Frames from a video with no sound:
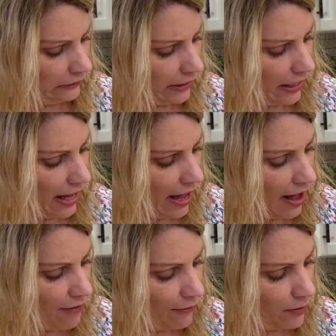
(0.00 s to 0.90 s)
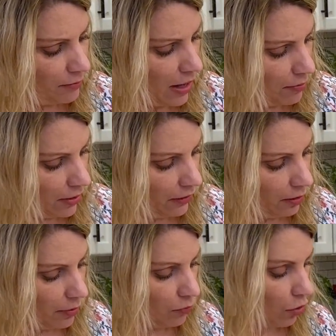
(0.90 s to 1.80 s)
like a half and maybe a
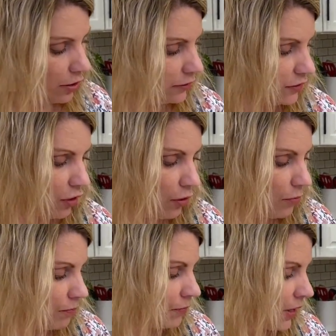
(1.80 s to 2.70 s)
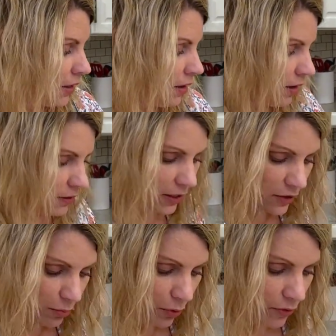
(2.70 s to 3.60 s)
little bit more. So
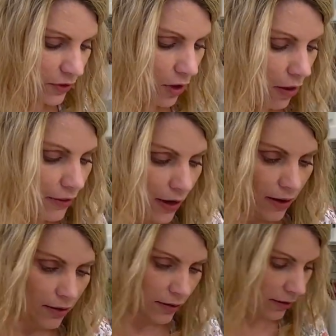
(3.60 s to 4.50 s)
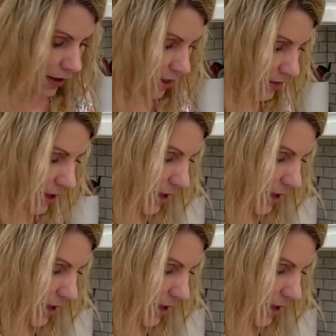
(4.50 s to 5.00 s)
teaspoon of salt there. And